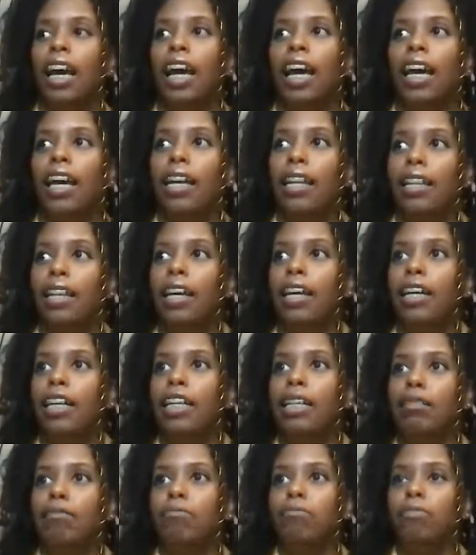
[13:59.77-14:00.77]
and
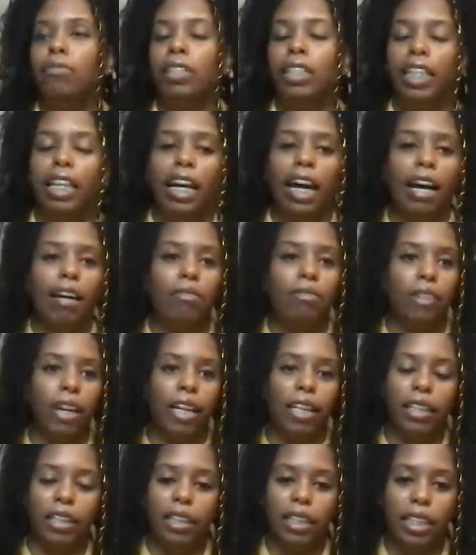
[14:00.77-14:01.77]
yeah, I
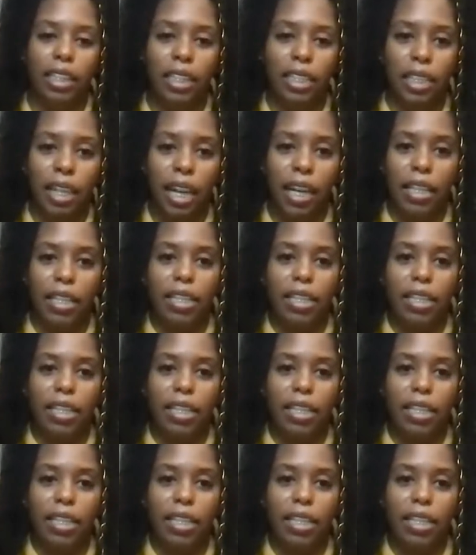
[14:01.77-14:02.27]
finally decided